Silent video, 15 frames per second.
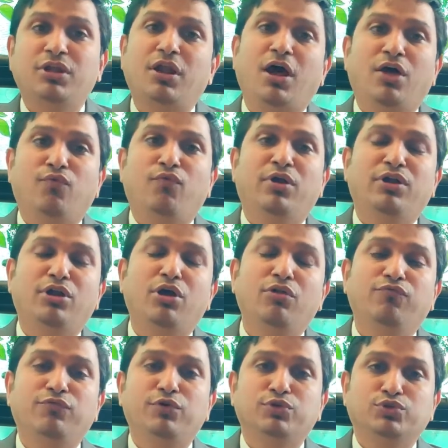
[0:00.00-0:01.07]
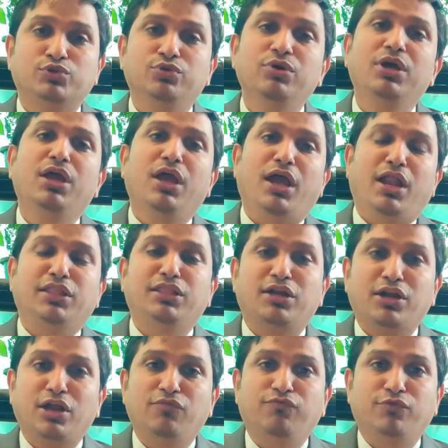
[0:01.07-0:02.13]
or one Gulf coast to another
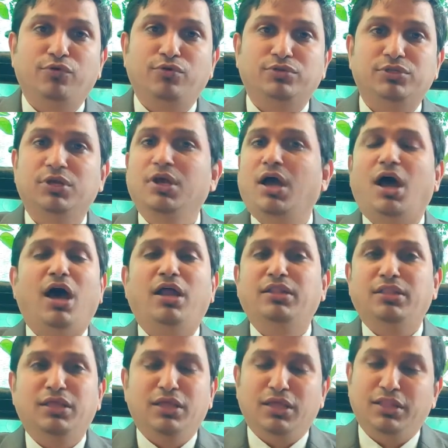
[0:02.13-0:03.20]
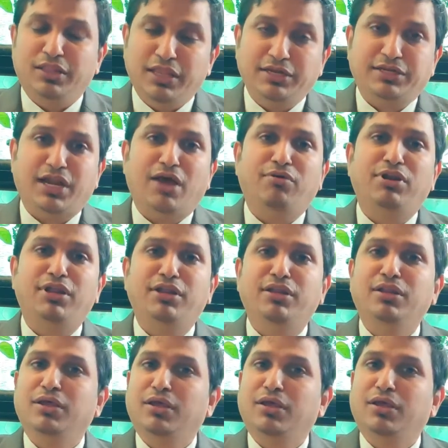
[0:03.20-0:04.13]
Gulf coast, or they travel in